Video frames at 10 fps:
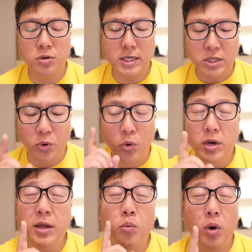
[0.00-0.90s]
That's the
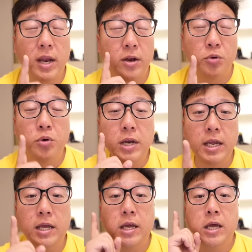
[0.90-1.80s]
only one and
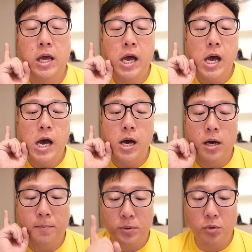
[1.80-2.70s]
only
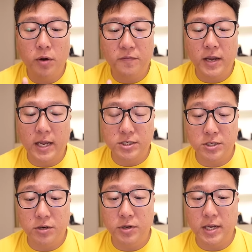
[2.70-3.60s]
Purified
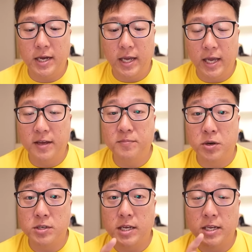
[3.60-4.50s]
Legendary that I have,
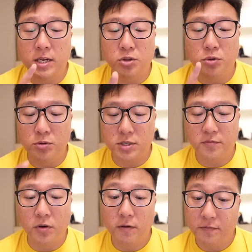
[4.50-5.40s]
because I needed to use
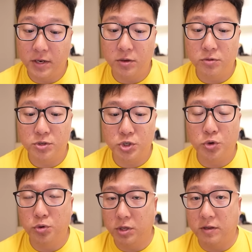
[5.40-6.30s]
it for a video to
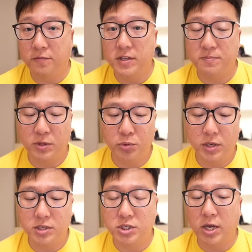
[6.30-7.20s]
show the difference between
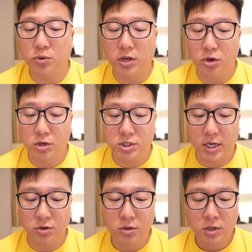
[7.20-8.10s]
the Shadow and the
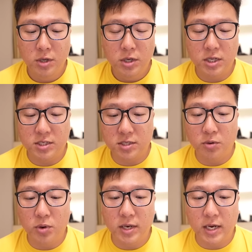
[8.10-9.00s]
non-Shadow. This is the
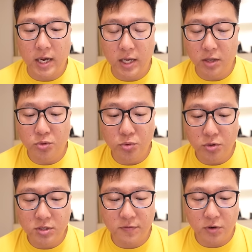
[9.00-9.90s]
one that I do
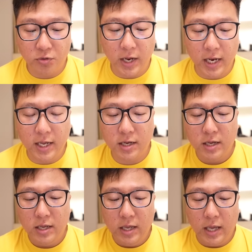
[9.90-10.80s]
use for Great League,
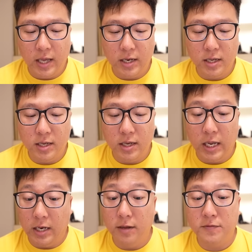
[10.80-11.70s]
and I
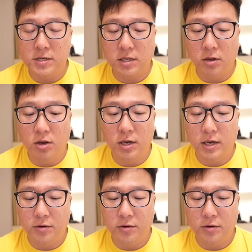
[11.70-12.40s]
love this a lot.